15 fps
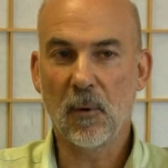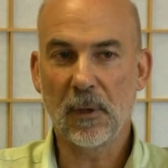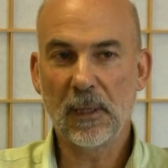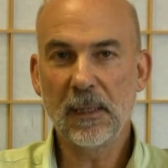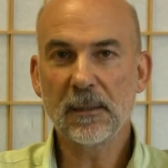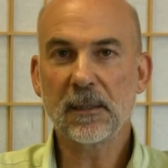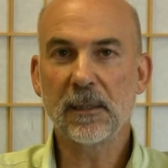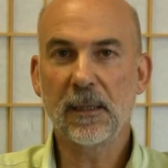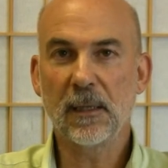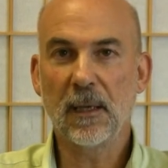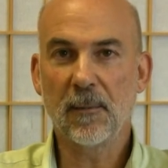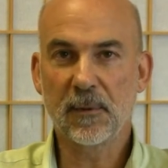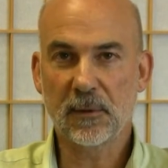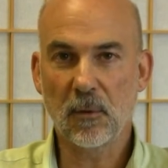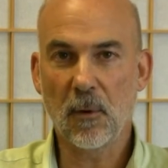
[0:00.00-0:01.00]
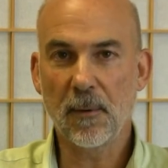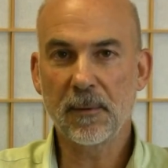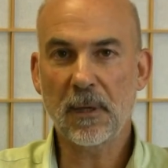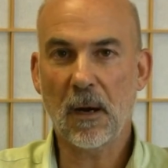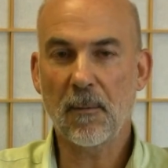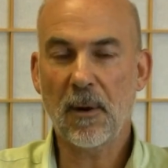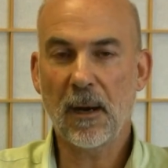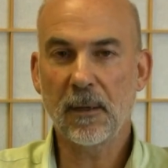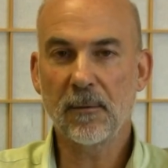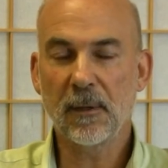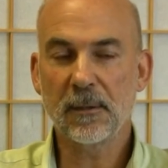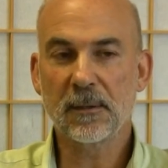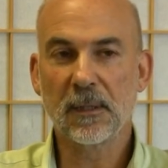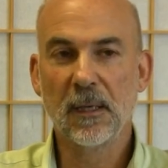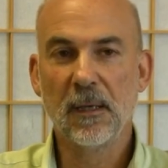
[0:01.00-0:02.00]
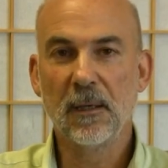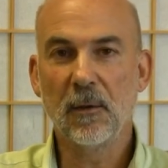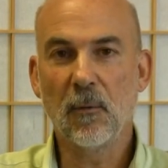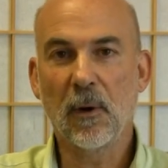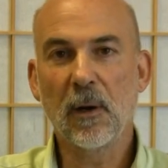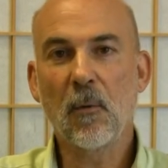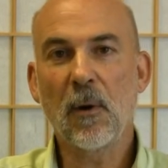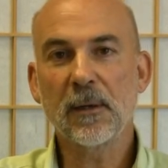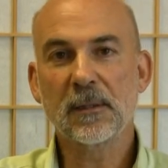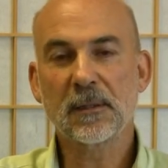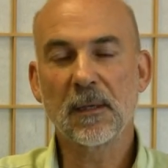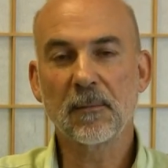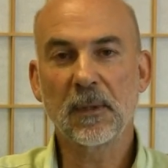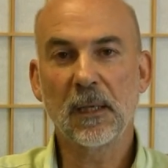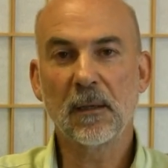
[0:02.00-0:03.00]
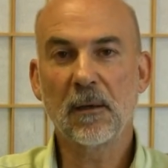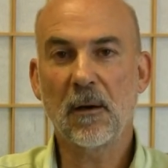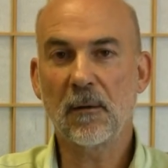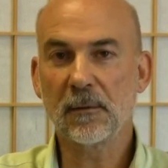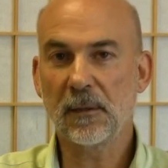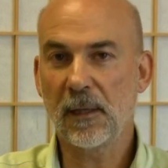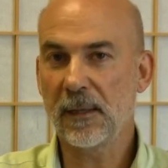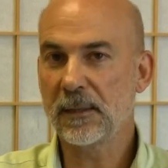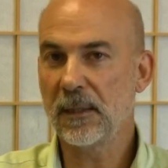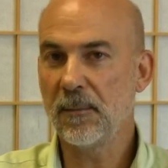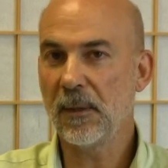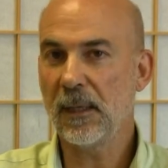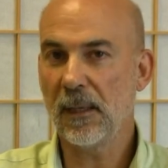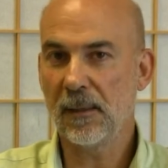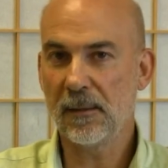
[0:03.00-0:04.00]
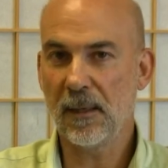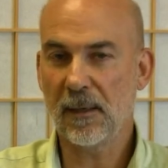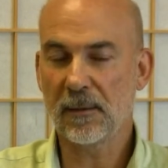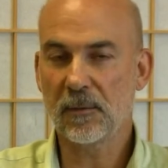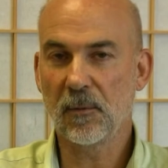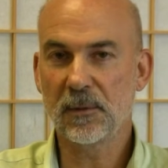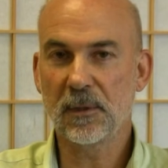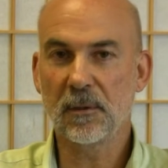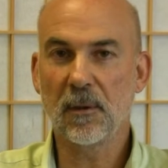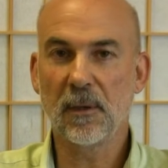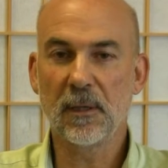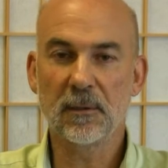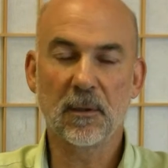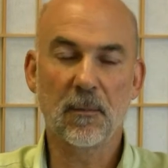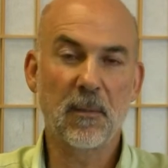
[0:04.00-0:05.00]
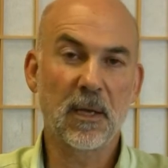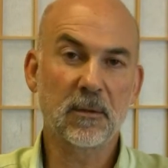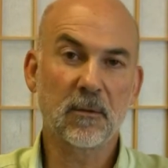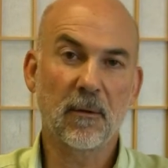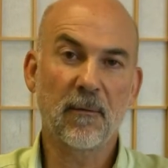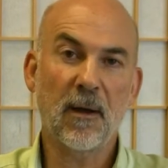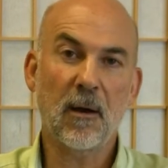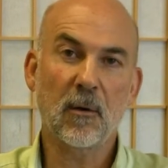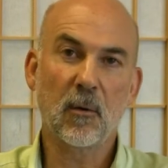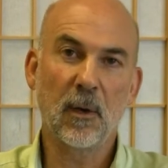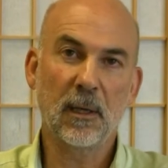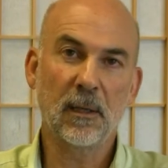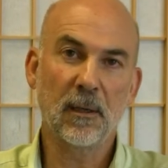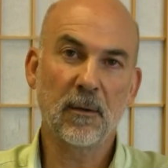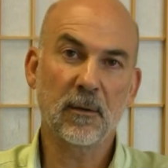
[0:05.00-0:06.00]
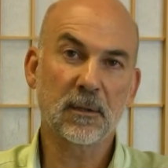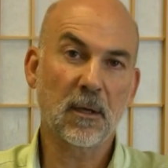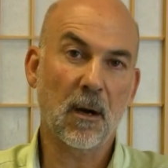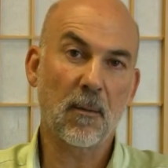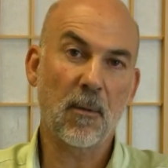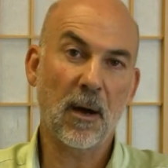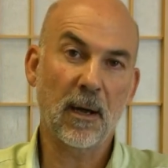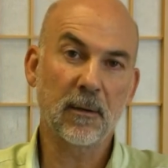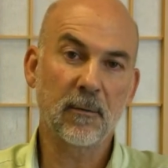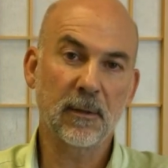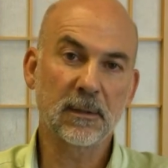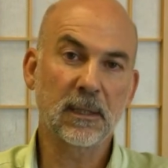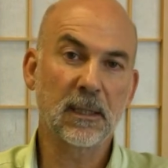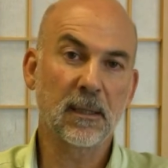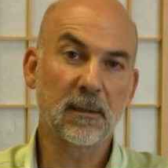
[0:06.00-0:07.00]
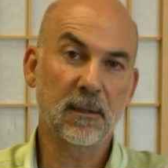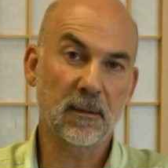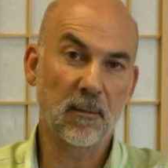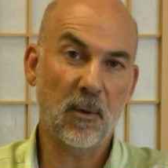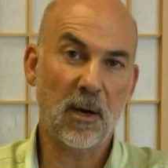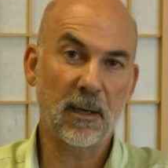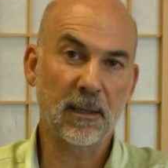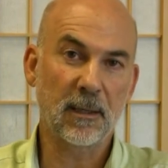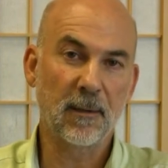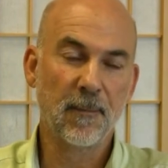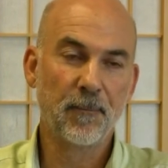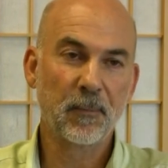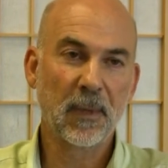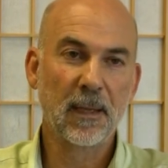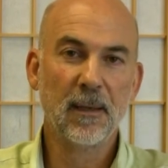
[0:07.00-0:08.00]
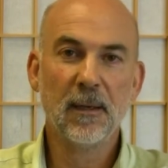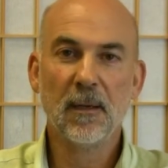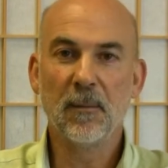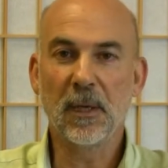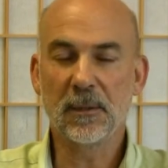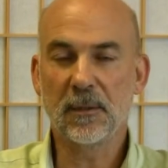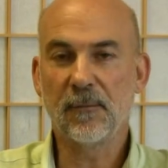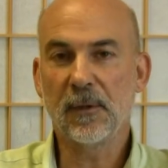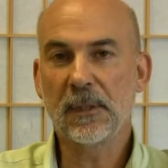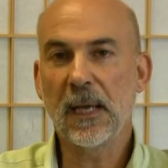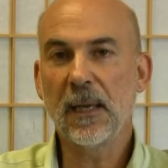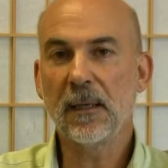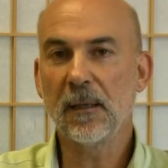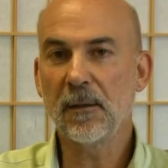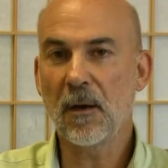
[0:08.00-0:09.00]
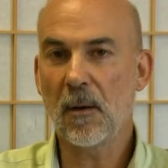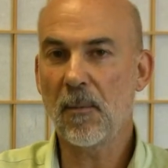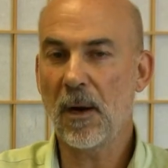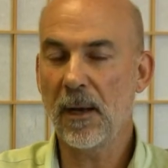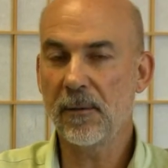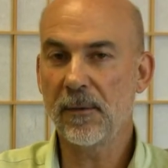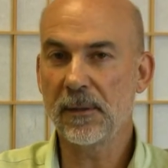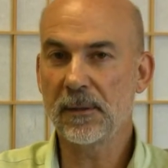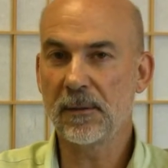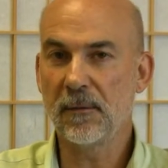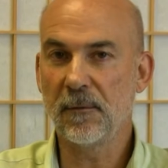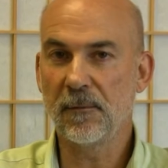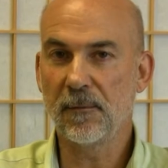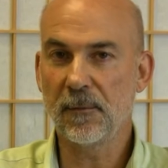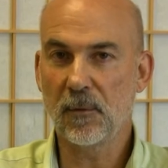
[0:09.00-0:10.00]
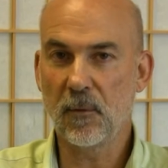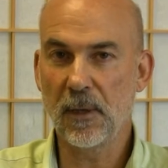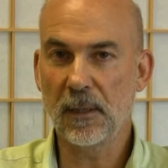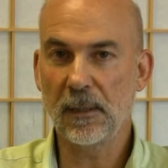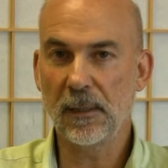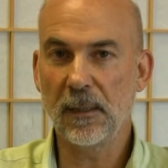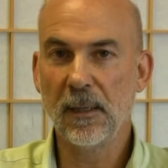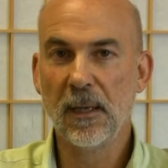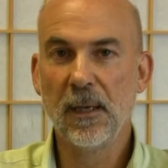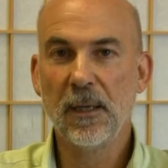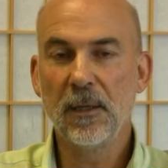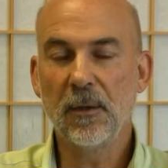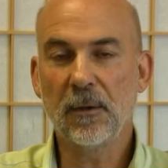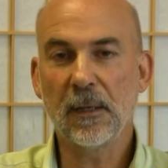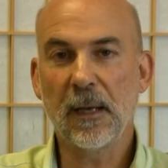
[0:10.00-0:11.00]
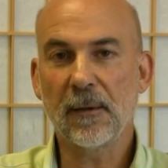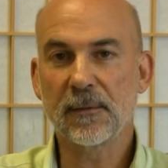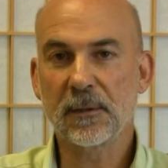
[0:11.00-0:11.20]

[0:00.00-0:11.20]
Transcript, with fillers: easily absorbed carbohydrates. You want to watch something called glycemic index, which is a measure of how quickly those carbohydrates get into the body. Because if you take in carbohydrates too quickly, you can have